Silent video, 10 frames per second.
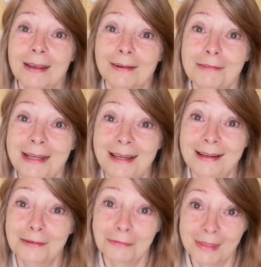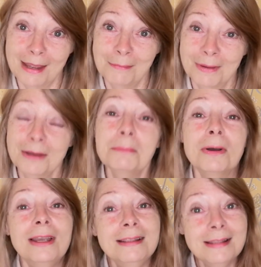I really love them.
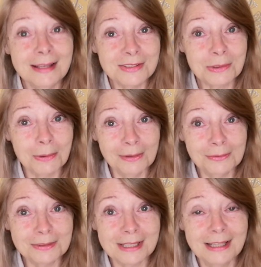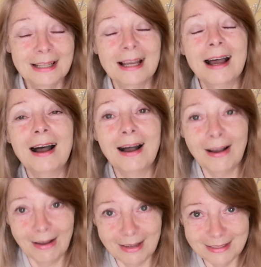But in this quilt,
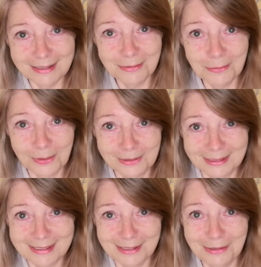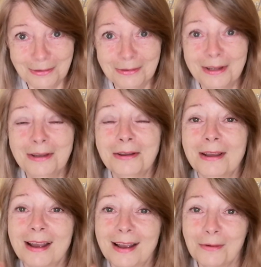I didn't want to
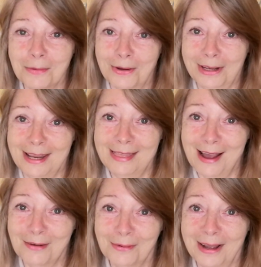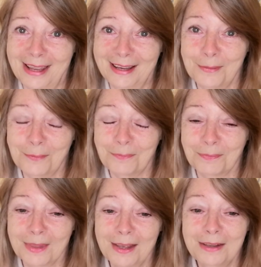work in that way.
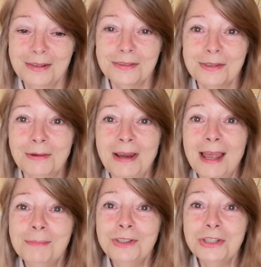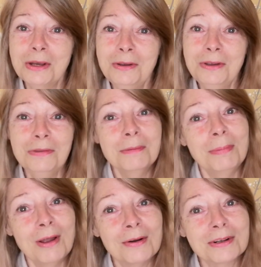So let me show you the
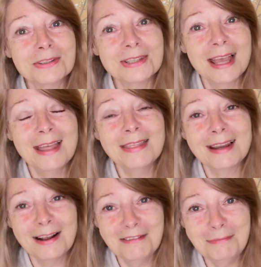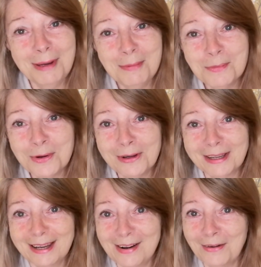blocks that I've been
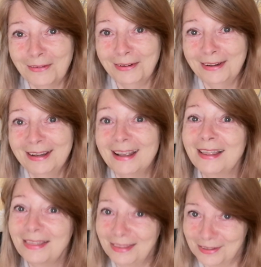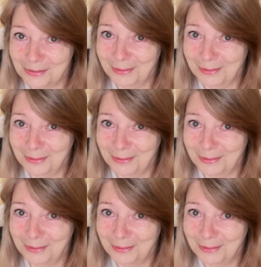working on this